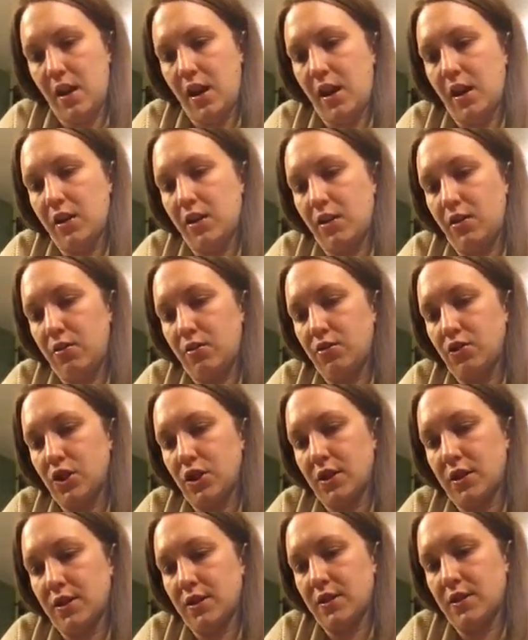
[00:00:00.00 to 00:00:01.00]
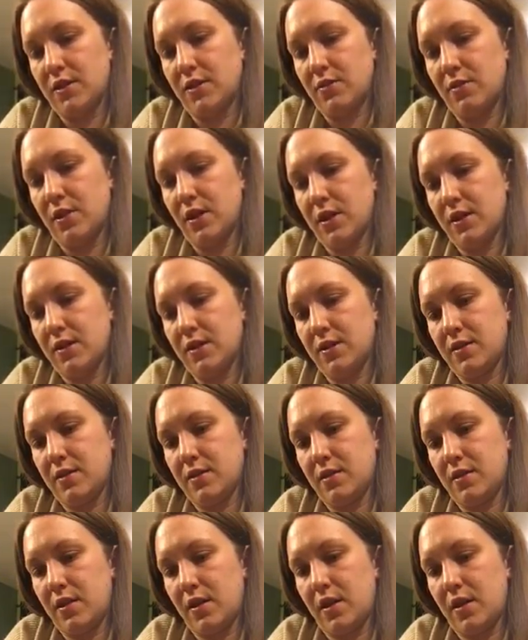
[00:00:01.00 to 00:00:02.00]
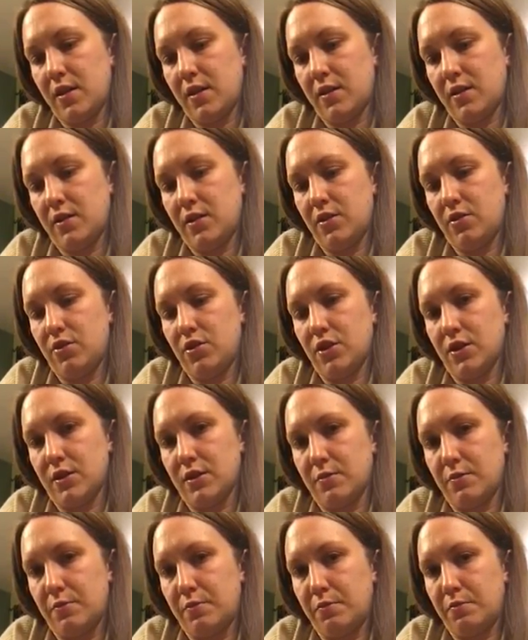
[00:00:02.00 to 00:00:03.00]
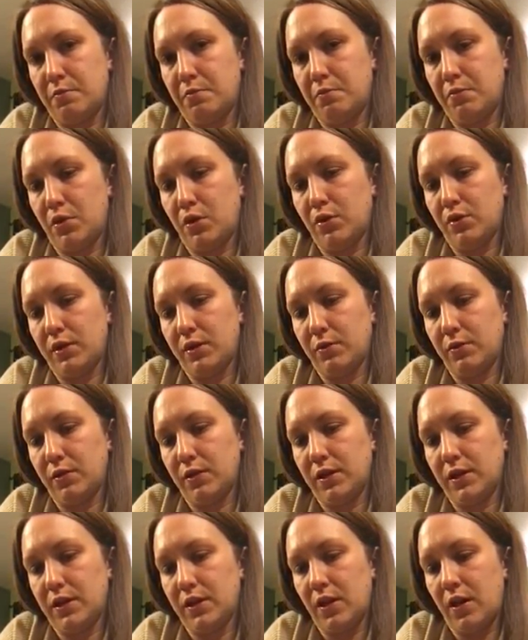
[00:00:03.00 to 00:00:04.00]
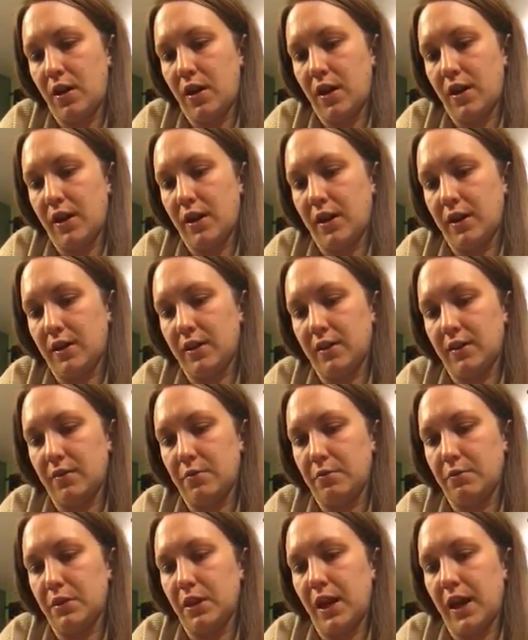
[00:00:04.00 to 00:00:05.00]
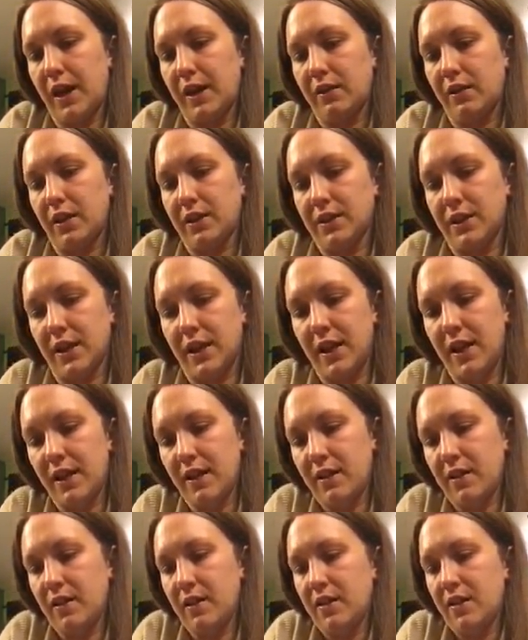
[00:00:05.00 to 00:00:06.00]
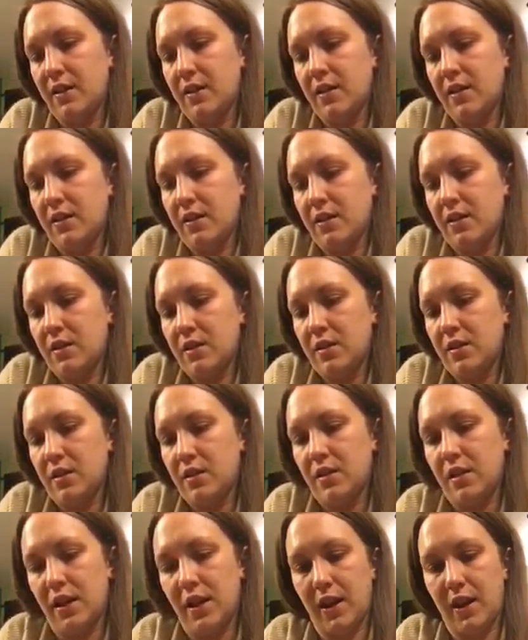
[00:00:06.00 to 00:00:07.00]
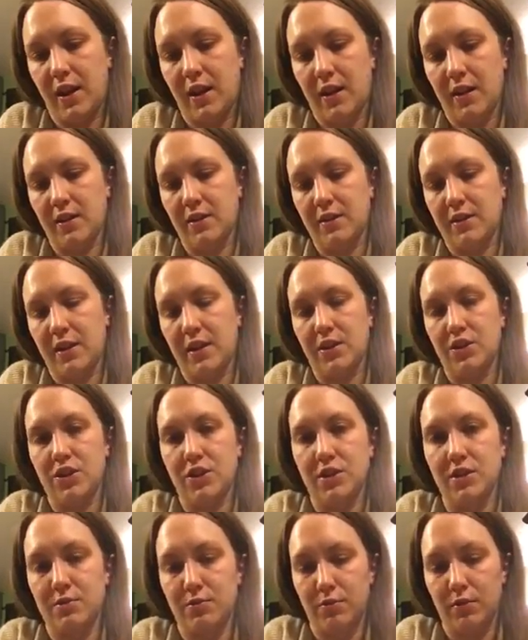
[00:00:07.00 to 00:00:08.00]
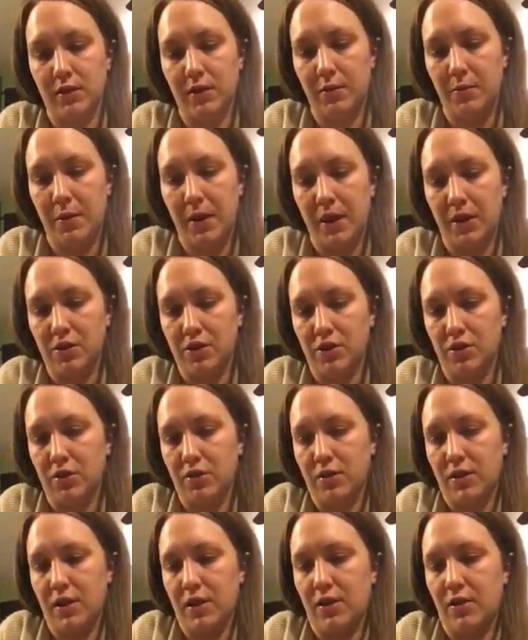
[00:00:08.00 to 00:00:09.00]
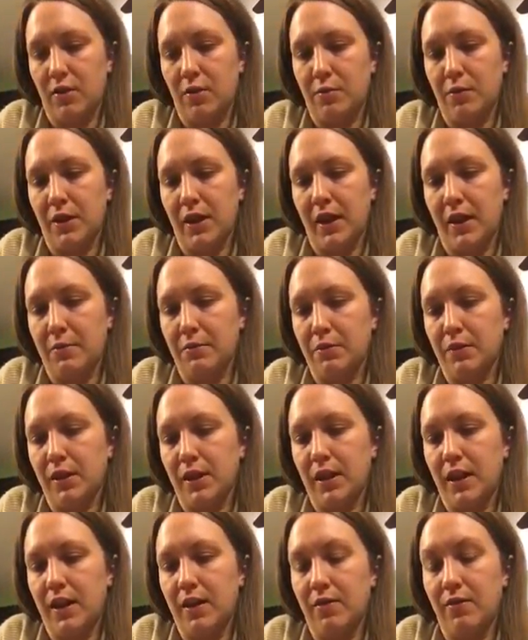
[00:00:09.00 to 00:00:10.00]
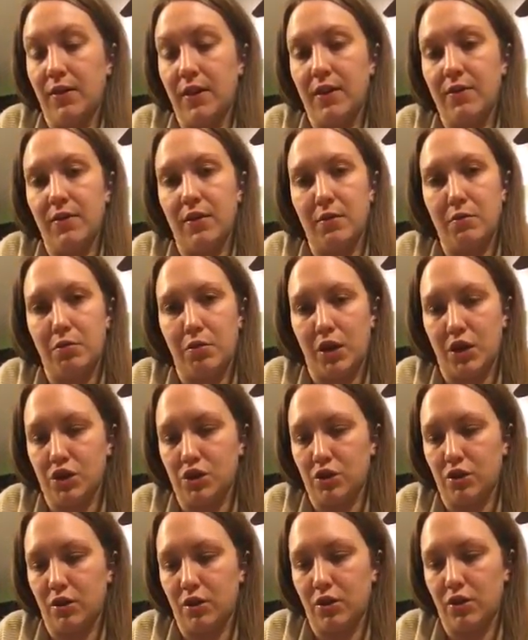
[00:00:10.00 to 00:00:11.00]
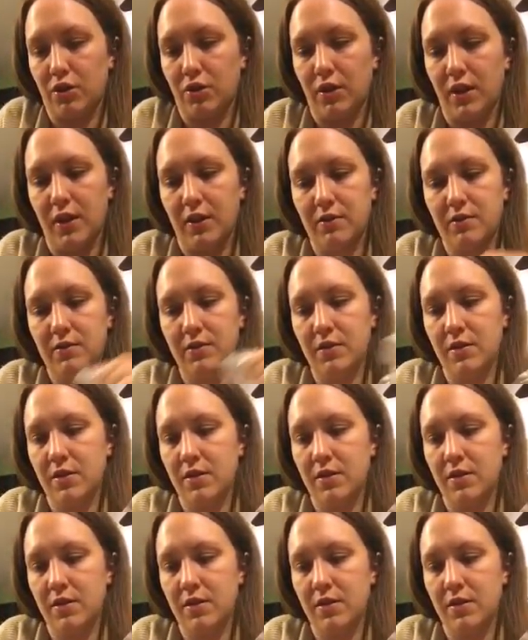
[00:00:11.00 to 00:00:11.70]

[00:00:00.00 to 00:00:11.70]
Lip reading: and you just do this, and you just pull it really taut and apply lots of heat, and it just really makes sure that you're applying plenty of even pressure on your nail.